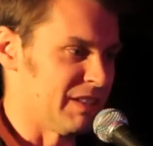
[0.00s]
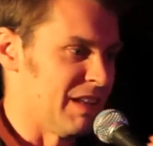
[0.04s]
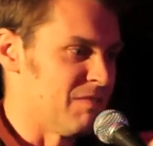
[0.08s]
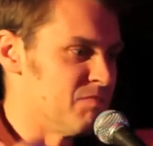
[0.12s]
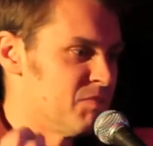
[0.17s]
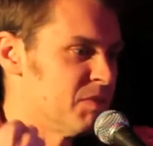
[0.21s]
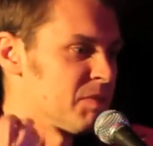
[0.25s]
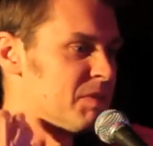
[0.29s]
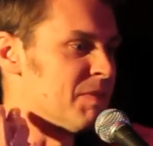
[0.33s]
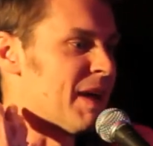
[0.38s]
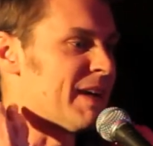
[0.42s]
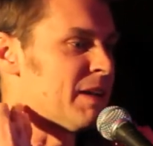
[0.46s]

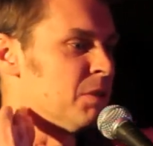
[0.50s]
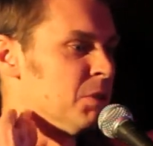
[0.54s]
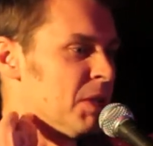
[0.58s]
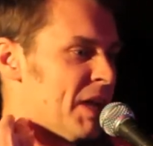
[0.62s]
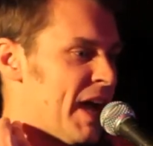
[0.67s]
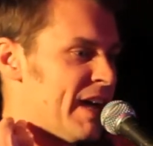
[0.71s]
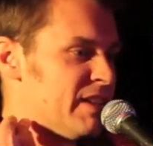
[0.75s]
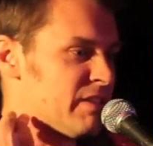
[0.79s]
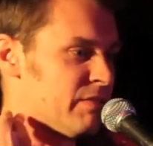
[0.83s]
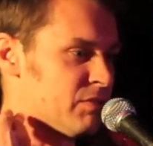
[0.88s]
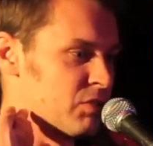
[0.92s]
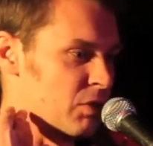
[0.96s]
my
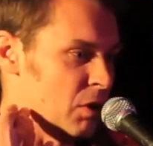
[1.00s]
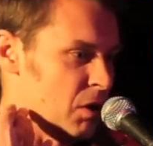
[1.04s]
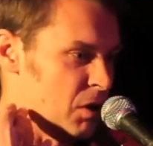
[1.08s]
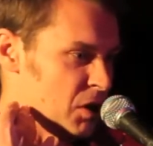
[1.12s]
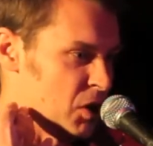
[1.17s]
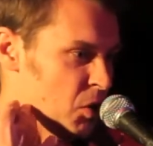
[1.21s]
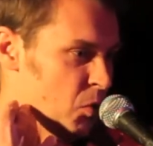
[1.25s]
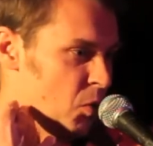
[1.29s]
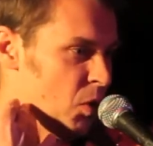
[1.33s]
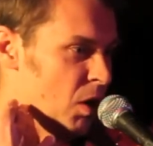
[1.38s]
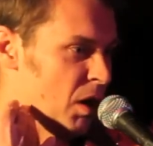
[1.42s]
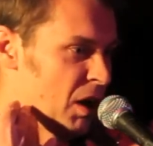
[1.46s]
glands have started to
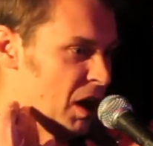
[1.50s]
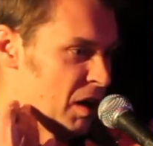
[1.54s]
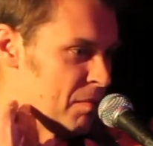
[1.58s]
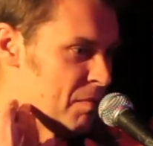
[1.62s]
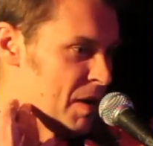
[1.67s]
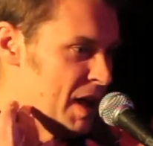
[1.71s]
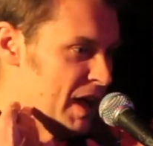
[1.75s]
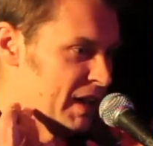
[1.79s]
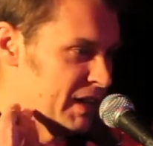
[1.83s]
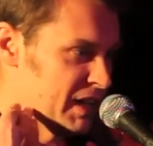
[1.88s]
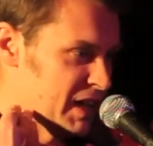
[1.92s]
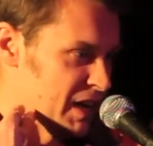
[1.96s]
water
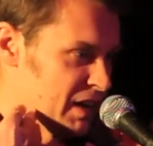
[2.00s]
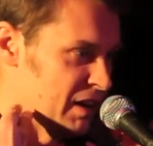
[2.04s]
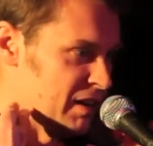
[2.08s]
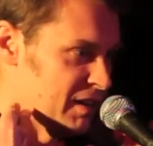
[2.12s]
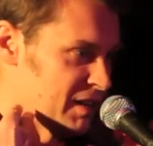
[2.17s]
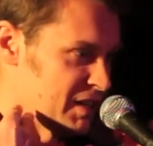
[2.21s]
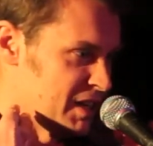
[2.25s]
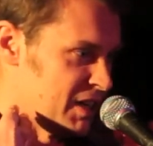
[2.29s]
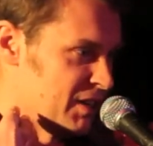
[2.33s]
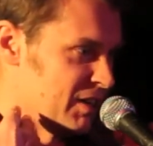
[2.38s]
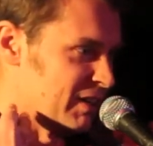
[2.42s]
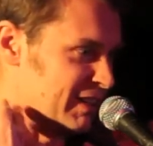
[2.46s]
back here. You
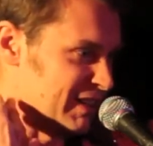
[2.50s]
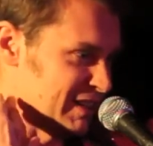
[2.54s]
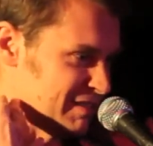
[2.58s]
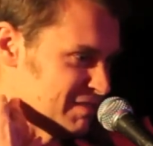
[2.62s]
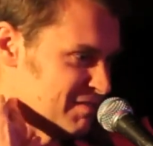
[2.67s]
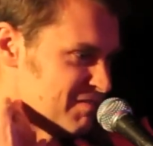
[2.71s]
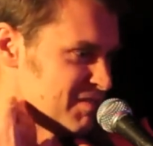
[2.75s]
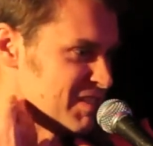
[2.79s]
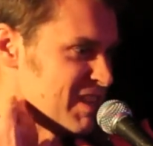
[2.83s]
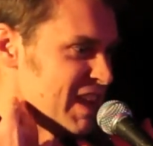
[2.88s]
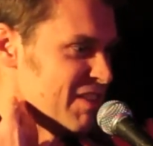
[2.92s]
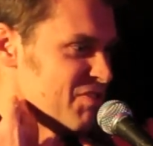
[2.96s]
know, I can
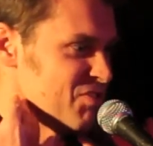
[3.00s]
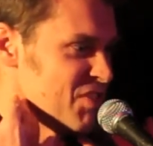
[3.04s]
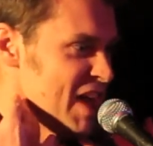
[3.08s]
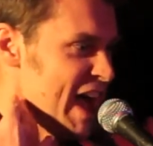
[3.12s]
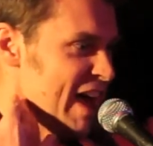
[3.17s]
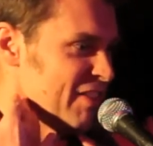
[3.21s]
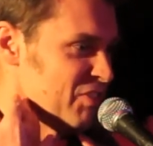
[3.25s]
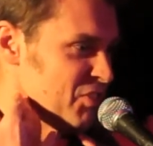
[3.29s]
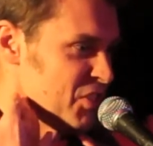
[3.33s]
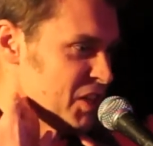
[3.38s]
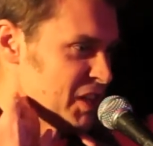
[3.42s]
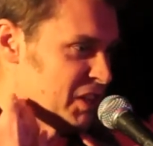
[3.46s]
get
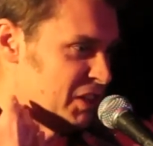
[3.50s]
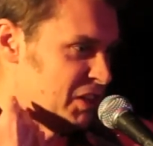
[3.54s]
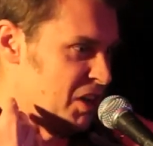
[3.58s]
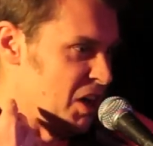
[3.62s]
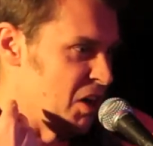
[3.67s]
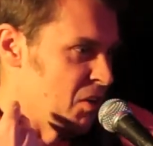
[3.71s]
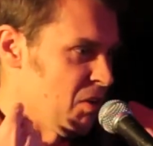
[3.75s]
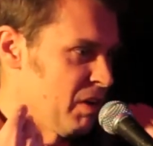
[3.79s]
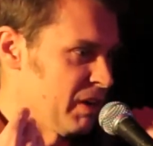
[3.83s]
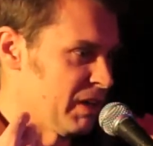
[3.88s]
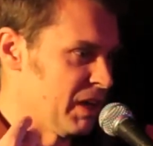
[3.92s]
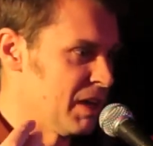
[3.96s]
that thing
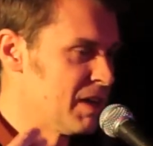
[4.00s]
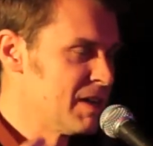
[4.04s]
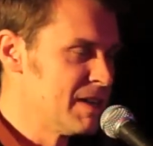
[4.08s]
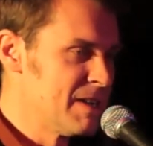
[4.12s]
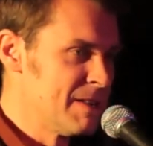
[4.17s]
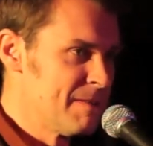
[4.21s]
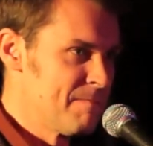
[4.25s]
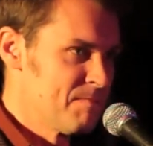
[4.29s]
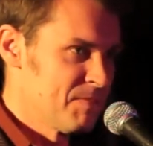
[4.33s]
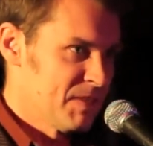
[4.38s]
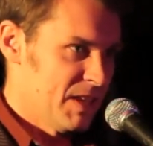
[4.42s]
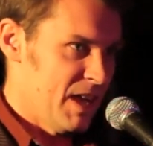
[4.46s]
going,
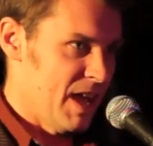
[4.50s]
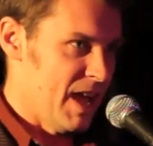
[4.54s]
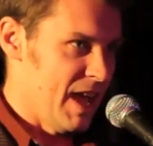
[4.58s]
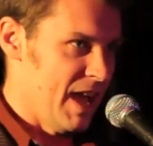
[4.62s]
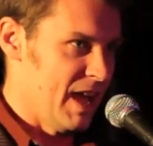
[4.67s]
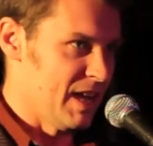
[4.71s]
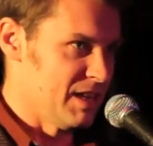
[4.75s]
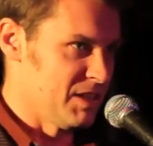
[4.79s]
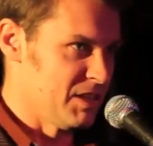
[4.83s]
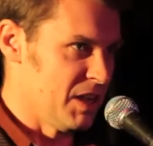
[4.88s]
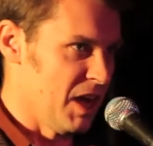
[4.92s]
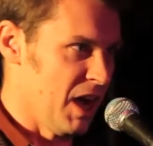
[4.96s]

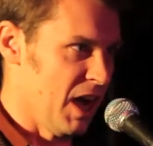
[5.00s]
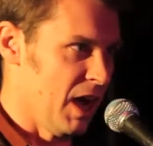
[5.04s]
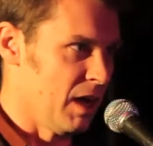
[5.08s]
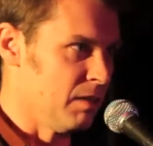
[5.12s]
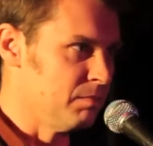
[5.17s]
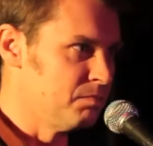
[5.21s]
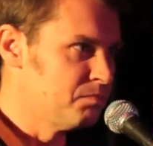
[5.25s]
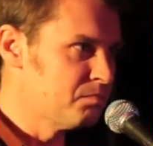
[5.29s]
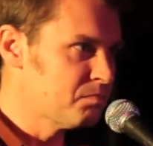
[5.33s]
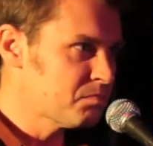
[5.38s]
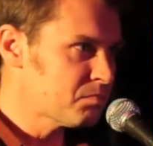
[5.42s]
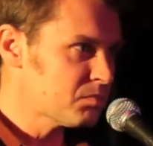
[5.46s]
and
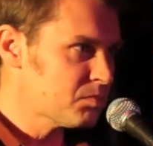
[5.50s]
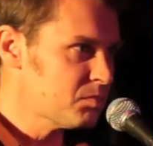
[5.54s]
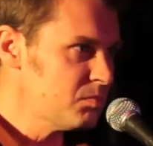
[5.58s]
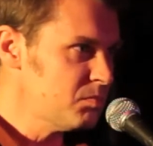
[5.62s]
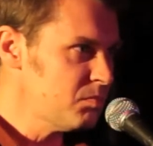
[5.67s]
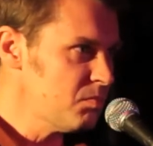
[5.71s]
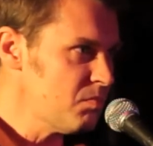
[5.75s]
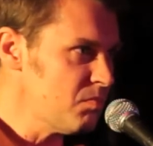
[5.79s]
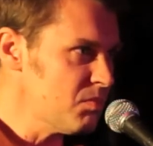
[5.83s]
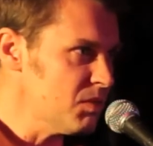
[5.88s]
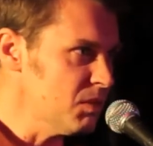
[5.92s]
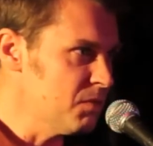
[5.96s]

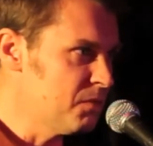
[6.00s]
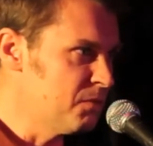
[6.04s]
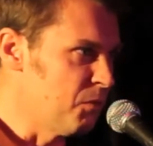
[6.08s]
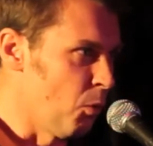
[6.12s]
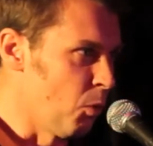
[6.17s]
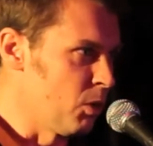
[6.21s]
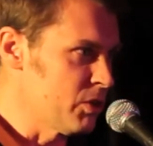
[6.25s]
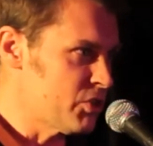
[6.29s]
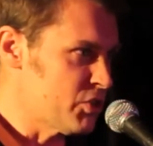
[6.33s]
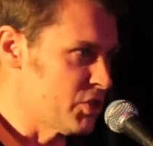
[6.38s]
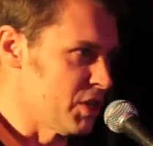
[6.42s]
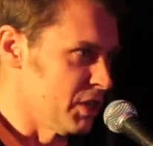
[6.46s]

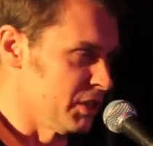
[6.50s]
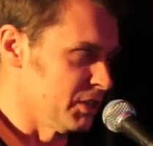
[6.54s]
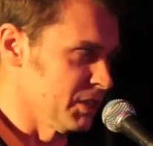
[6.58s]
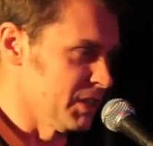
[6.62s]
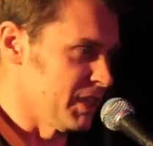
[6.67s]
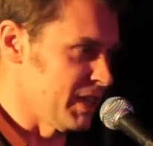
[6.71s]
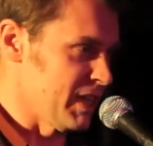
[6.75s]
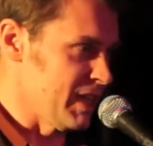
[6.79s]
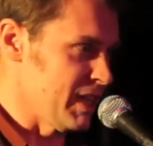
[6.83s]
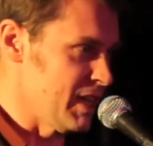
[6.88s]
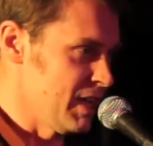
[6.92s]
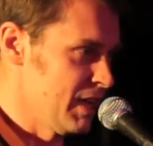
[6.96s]

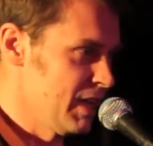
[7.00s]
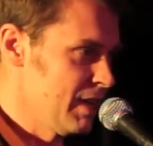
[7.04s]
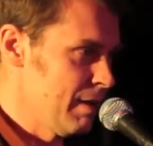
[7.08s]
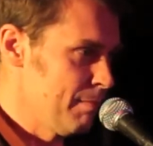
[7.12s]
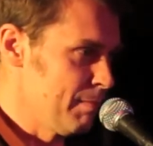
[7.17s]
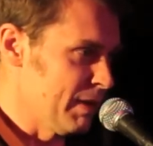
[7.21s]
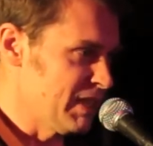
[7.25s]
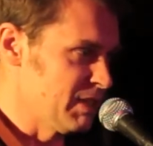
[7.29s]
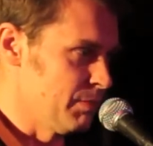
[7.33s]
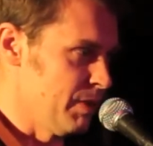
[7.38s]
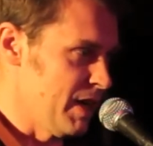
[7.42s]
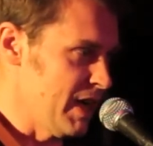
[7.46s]
fortunately,
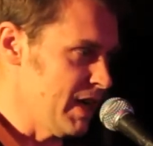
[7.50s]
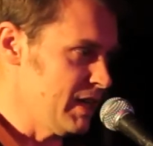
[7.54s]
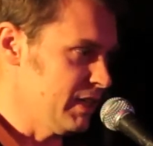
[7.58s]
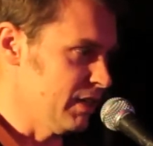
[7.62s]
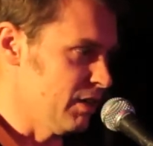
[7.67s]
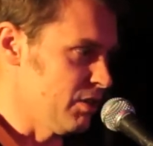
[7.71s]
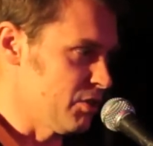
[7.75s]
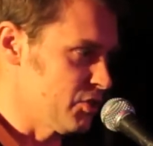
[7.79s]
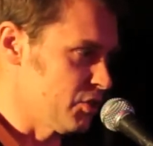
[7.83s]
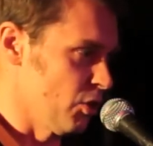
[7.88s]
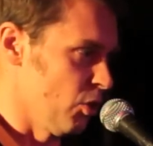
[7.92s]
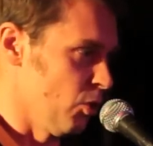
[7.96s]
because I'm 8
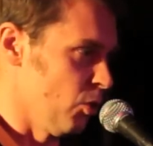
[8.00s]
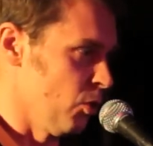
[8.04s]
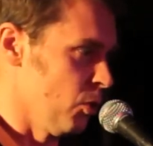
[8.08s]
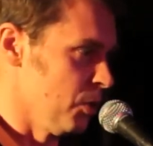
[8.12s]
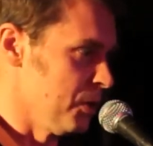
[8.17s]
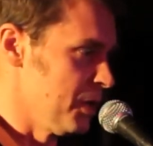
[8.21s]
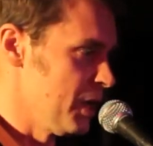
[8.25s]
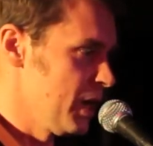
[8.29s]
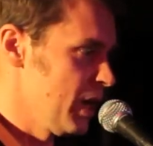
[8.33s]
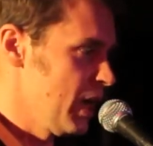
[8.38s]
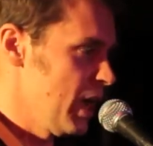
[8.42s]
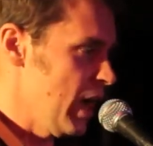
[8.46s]
years old,
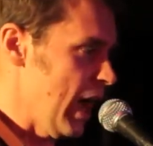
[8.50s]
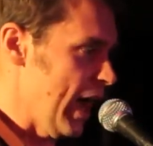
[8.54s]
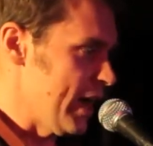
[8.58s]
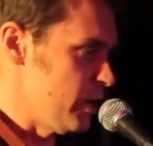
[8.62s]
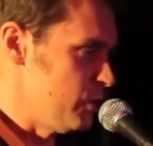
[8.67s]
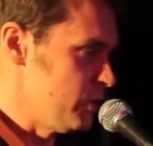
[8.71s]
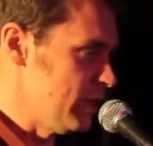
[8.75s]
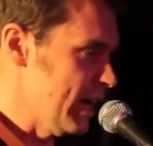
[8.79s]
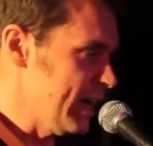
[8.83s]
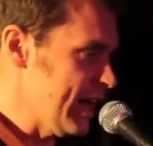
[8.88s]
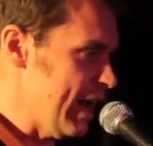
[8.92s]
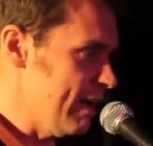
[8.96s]
I do
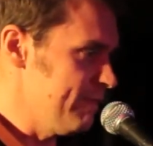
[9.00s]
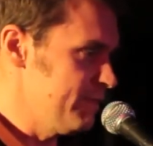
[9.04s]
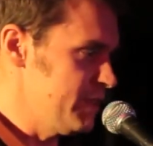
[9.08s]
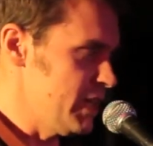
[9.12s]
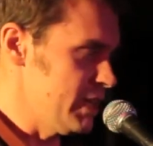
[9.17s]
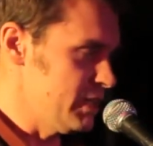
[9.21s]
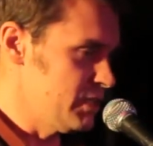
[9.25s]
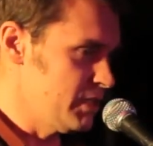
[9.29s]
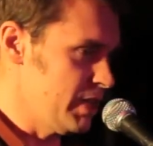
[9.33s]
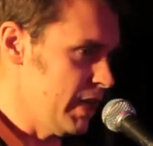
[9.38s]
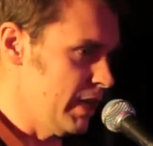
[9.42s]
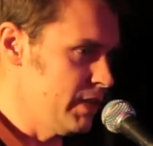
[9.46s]
not have the
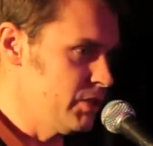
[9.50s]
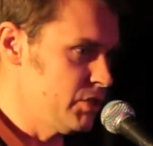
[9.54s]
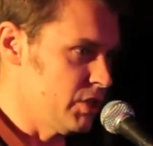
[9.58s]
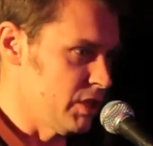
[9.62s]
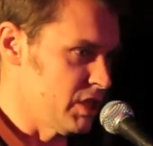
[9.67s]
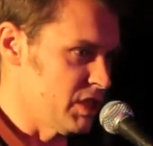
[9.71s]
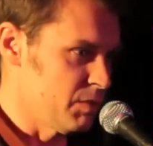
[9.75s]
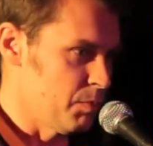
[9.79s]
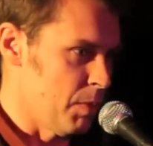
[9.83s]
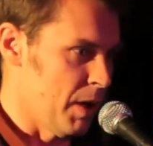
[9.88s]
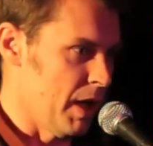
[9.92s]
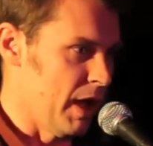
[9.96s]
attention
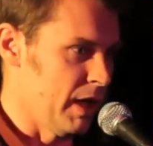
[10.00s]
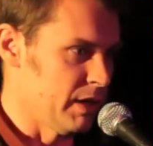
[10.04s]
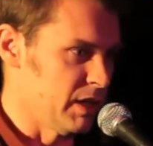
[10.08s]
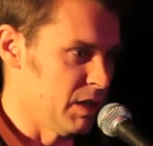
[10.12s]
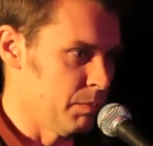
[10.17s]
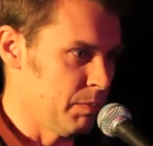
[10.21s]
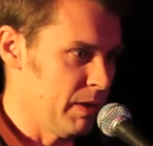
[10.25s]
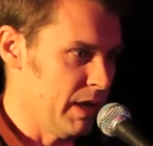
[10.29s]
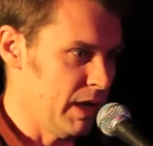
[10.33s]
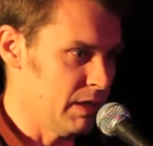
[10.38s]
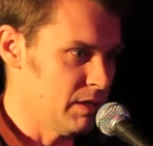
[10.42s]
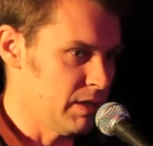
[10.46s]
span to
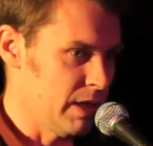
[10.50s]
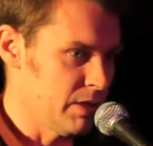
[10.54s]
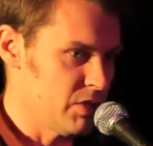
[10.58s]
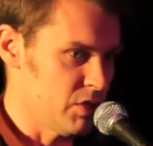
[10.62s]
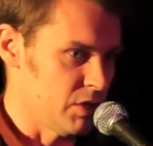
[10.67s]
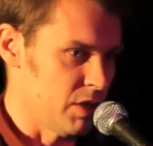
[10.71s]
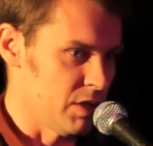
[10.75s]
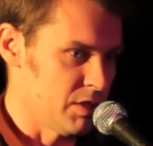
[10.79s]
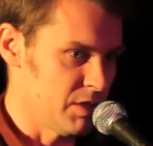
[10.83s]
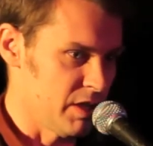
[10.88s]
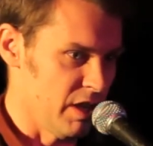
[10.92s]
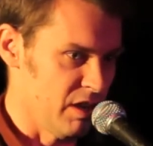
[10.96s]
pay attention
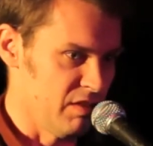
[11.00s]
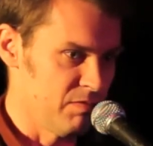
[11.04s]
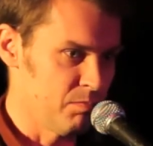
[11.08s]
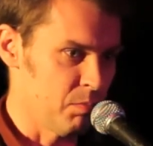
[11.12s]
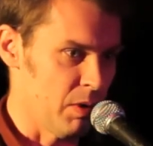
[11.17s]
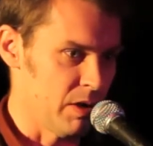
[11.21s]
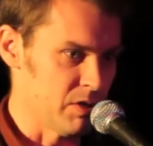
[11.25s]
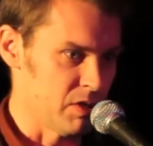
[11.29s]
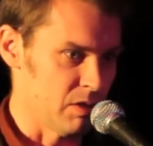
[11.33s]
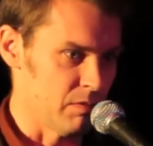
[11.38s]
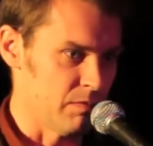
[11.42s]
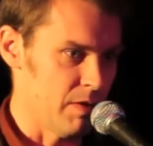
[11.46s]
to
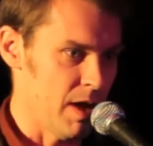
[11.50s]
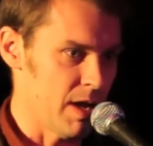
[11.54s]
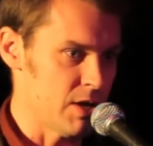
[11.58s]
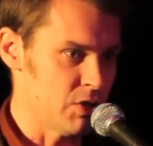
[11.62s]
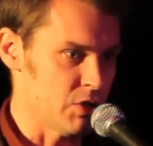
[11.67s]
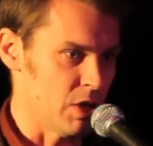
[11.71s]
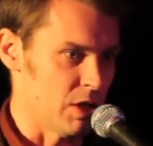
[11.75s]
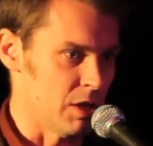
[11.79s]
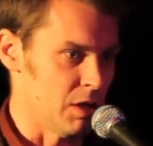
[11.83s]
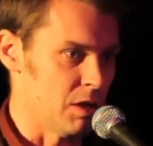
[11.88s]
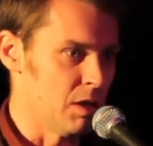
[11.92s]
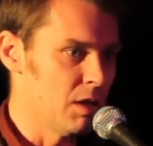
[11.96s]

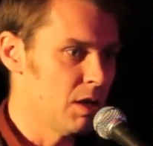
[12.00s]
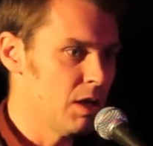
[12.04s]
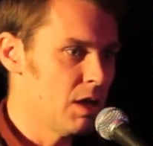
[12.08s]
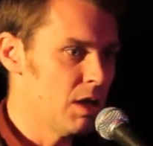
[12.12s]
self-preservation.